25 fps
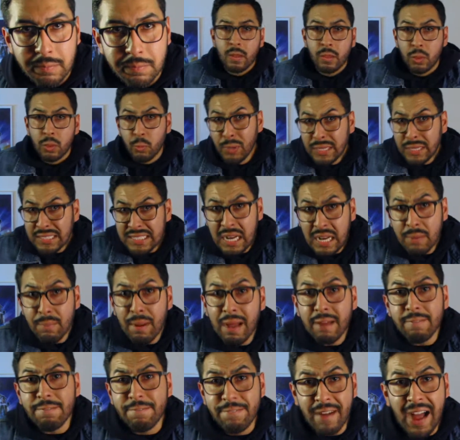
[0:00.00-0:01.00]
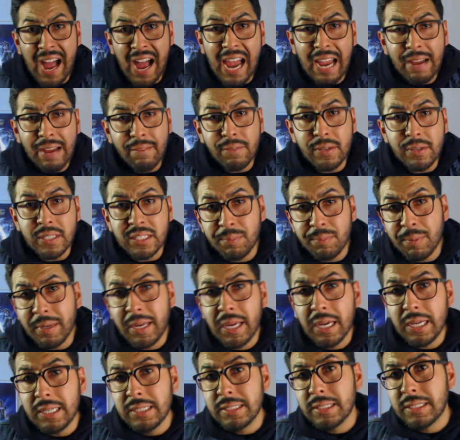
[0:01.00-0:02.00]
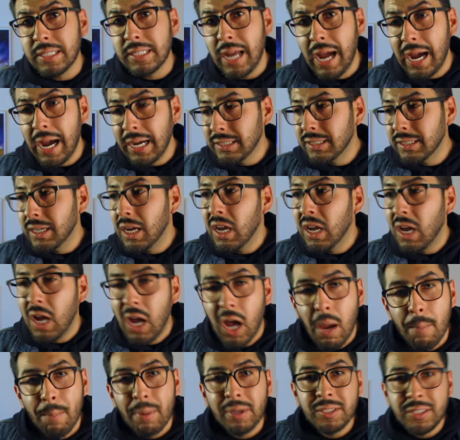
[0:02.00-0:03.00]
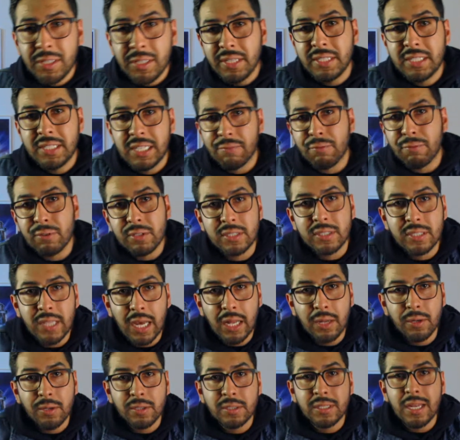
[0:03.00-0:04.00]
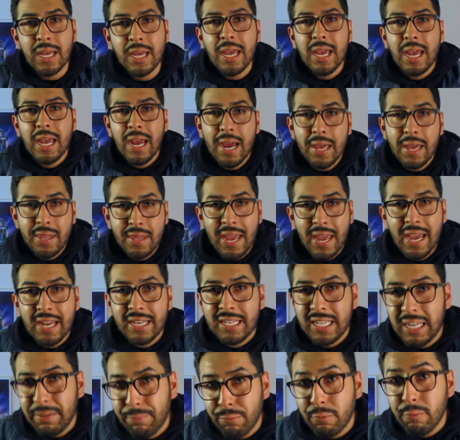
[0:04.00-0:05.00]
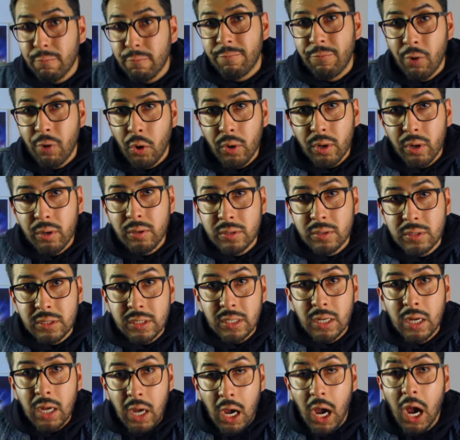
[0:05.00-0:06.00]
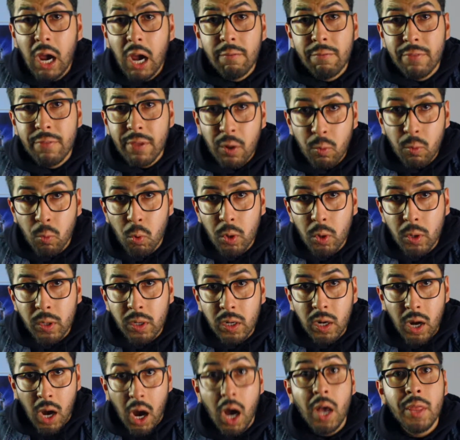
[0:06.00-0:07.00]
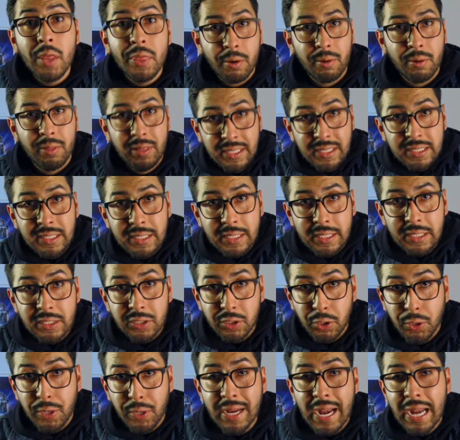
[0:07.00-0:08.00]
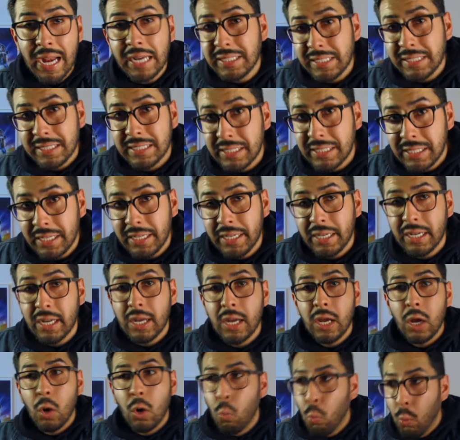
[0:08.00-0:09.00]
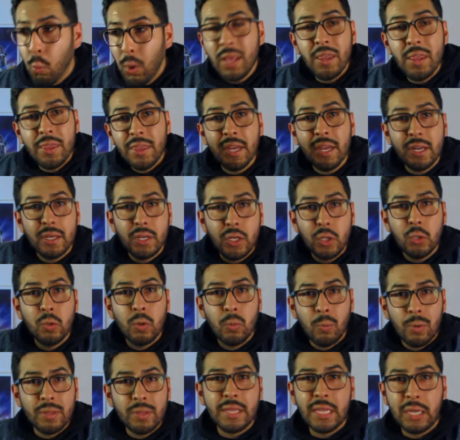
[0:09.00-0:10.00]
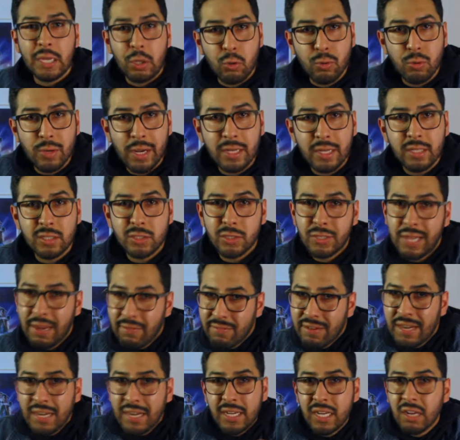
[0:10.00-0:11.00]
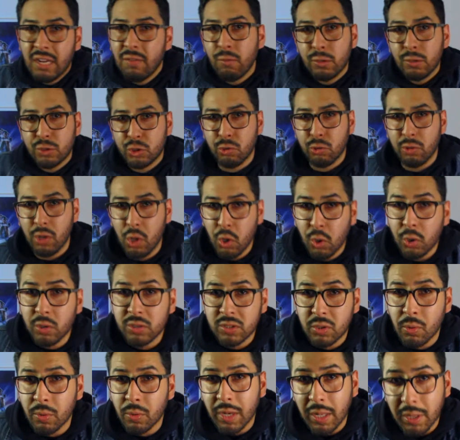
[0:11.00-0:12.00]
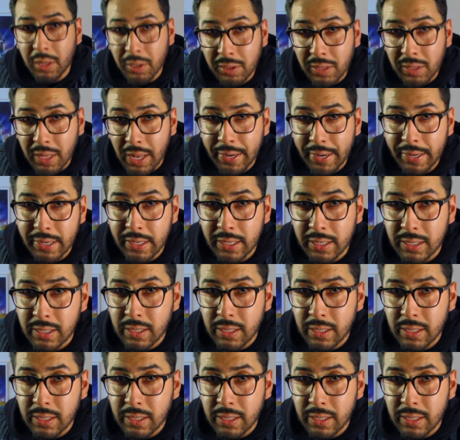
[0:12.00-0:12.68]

The reason I bought 5 is because I saw a bunch of these different sellers and they had different photos of their work on their listing, so you can actually see what they do and what they create, so you have an idea of what your logo is going to look like.